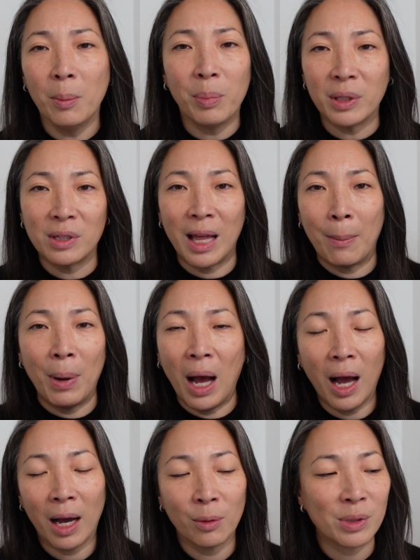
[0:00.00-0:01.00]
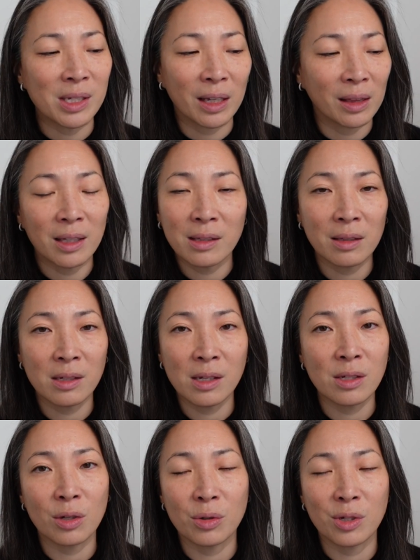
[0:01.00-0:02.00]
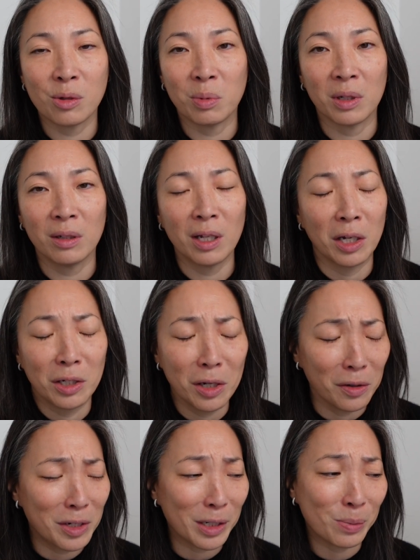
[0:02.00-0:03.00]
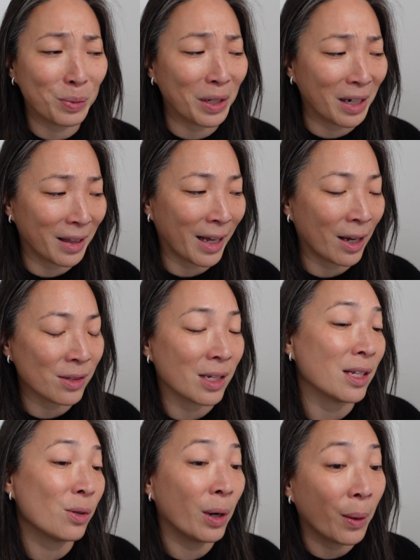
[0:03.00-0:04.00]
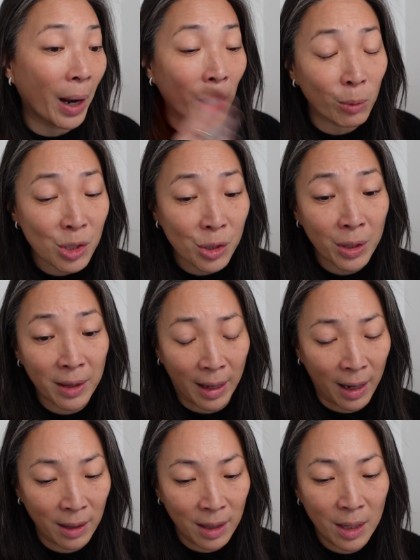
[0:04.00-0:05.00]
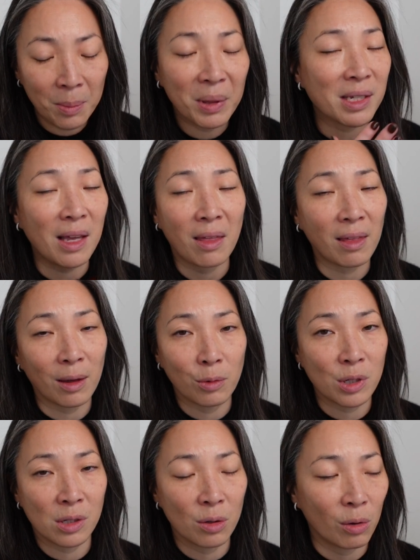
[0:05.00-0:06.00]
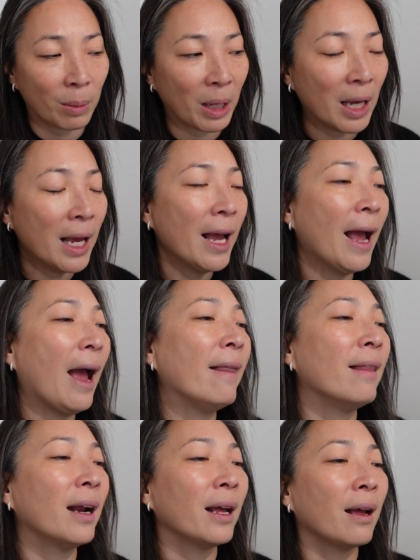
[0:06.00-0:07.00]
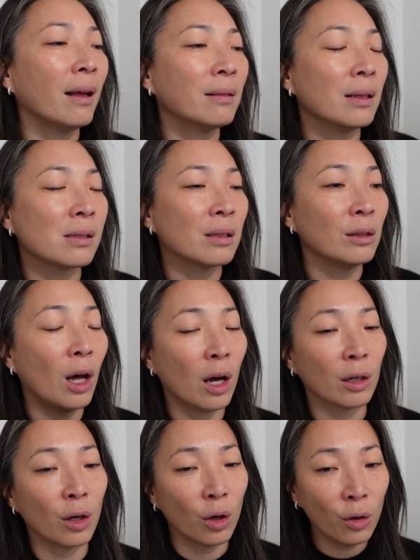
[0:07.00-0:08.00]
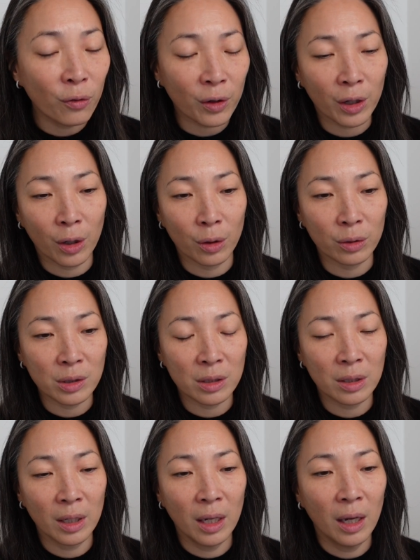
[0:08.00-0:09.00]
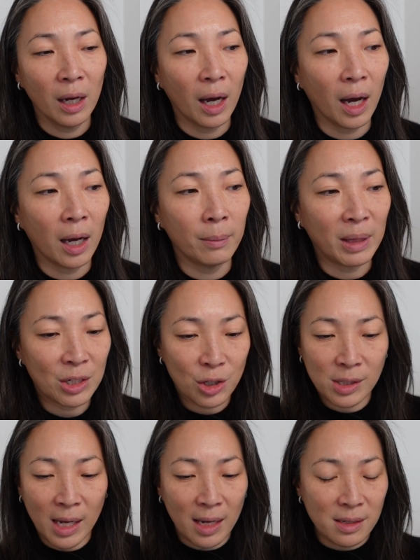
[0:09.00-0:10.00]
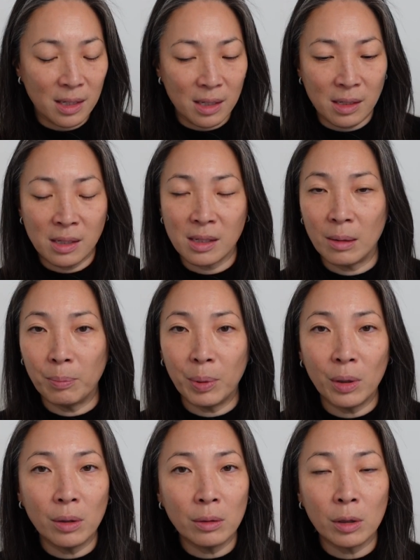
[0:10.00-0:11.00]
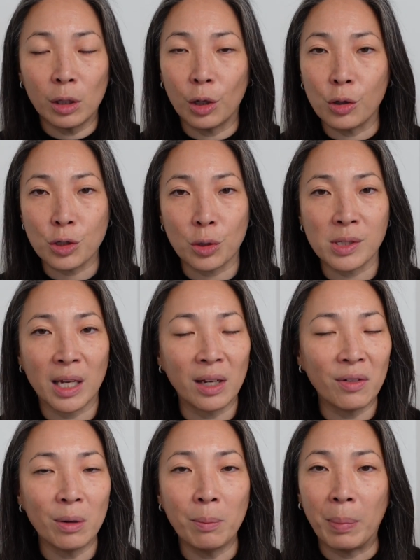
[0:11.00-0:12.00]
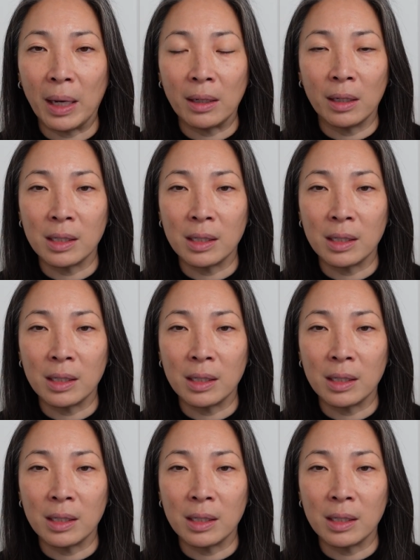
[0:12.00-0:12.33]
But that pot, I was like, this is so stupid. I should have just put it on the outside. So anyway, I'm returning that because I think that would just annoy me. And then I got this long overcoat um, that just has this simple closure. It's not even a button.